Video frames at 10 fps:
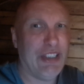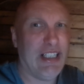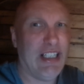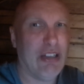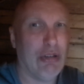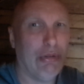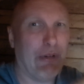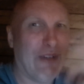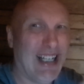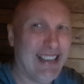
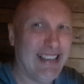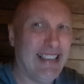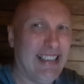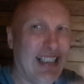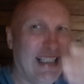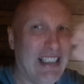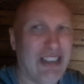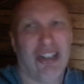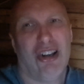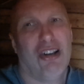sequel, fantasy,
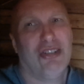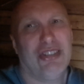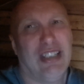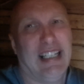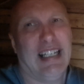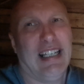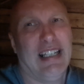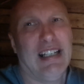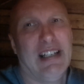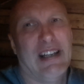
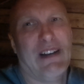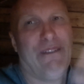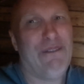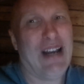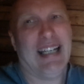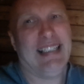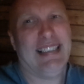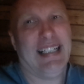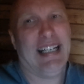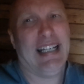sorcery,
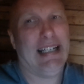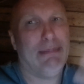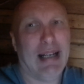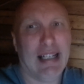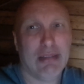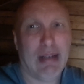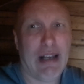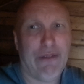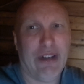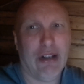fighting martial
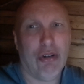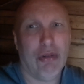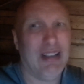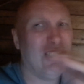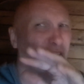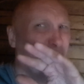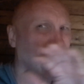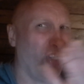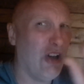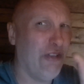art film. And it's
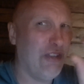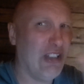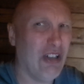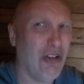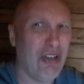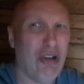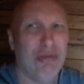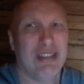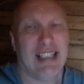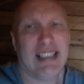also a lot of, you know, the
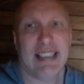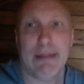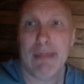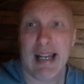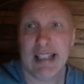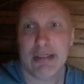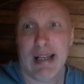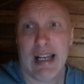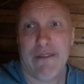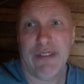old classic martial
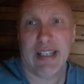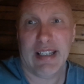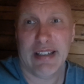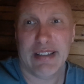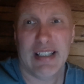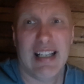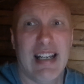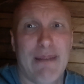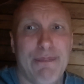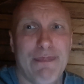art things.
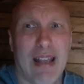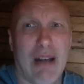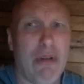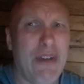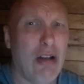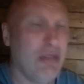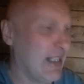And one thing else